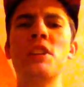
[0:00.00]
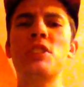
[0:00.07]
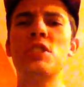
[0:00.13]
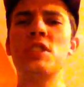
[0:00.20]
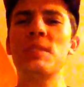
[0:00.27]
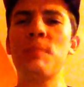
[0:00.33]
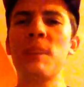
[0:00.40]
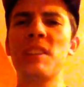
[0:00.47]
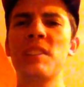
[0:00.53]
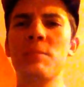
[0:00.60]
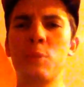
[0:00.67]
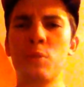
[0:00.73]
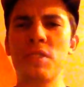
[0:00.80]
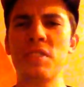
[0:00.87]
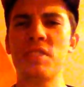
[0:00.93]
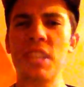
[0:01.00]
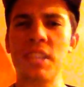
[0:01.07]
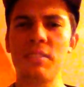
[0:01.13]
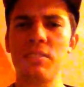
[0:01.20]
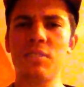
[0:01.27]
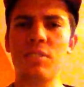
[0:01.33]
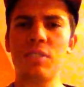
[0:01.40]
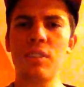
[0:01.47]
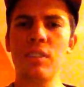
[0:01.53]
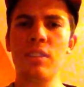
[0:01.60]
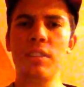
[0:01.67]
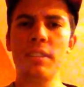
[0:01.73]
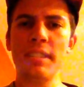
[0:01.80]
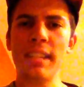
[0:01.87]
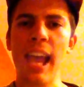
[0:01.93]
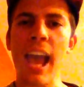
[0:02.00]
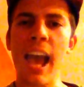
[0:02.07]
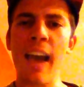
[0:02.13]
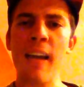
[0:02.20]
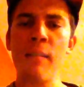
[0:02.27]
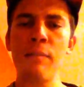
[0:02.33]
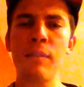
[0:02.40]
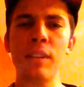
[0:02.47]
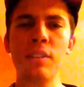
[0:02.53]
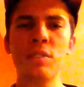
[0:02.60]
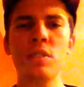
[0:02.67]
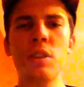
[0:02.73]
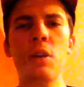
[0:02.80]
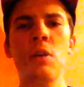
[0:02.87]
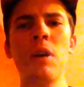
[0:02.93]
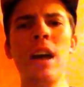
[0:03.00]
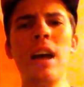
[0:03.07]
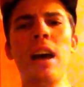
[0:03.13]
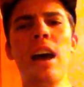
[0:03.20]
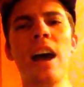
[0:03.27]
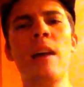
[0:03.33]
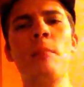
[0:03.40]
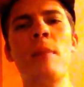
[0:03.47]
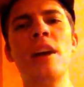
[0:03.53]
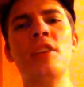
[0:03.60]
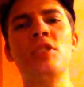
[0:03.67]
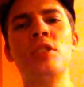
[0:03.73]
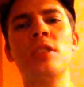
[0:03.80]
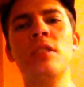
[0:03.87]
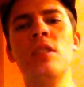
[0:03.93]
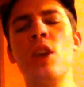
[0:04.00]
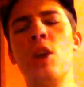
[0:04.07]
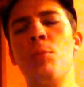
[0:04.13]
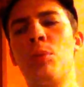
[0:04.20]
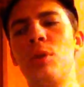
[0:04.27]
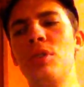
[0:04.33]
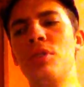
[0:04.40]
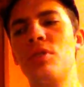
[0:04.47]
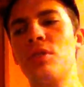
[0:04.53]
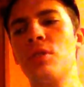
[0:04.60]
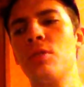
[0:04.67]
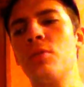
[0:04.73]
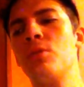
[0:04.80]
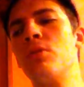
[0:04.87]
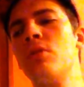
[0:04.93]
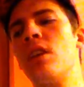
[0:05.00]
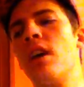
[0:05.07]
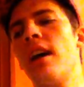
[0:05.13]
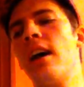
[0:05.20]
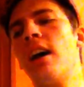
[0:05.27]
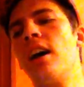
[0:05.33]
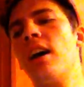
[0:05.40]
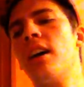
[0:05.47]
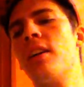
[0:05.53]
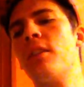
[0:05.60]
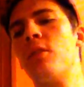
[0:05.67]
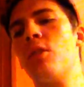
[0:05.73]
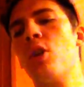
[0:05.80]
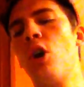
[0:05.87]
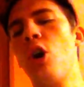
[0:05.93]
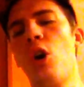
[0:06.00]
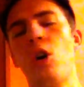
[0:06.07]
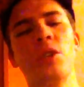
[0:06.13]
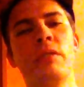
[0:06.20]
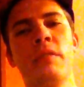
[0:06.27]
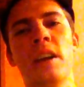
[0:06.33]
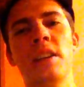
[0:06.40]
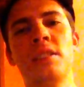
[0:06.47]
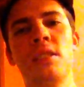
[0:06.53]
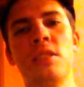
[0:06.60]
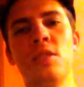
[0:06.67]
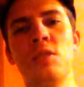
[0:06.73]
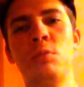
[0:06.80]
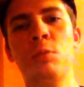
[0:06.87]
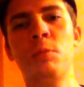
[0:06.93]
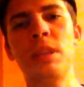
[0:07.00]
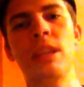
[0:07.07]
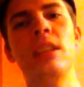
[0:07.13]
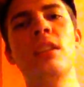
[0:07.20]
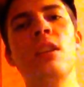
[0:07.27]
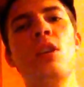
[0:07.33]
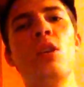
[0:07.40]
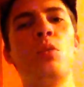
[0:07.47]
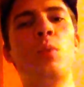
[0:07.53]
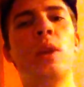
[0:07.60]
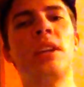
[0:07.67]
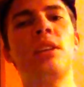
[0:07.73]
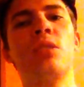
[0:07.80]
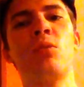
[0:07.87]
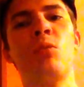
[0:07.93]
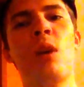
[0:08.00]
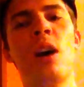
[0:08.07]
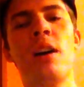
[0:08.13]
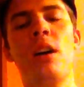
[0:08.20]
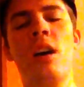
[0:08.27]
just makes more sense to have. And so I imagine pretty soon all devices will be regulated